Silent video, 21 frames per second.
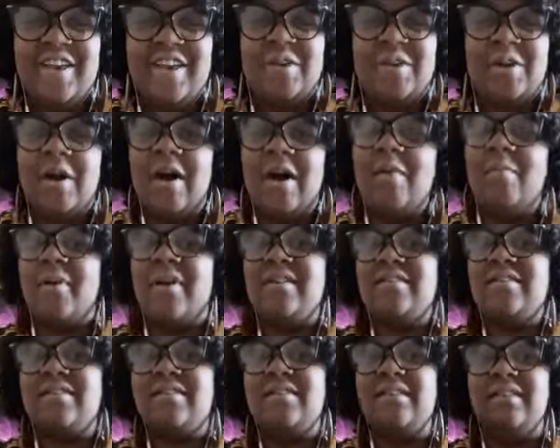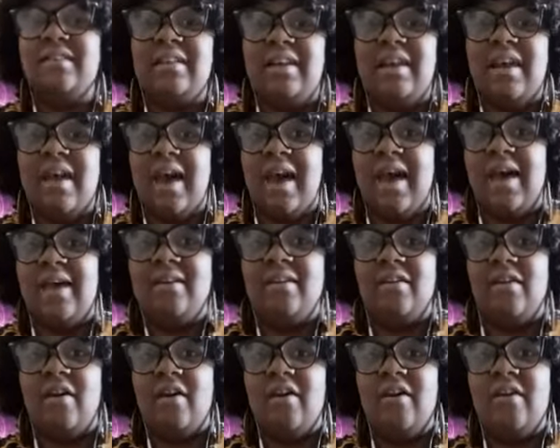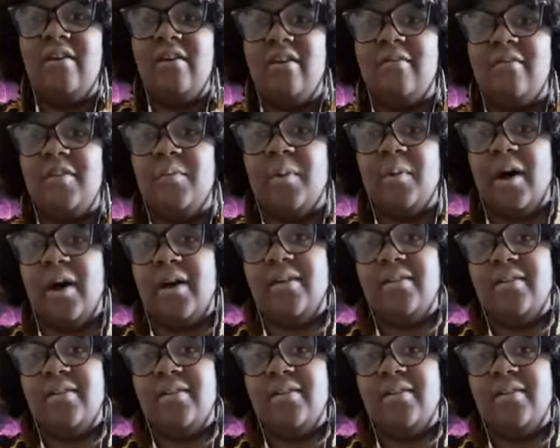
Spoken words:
I personally hadn't heard of the Bach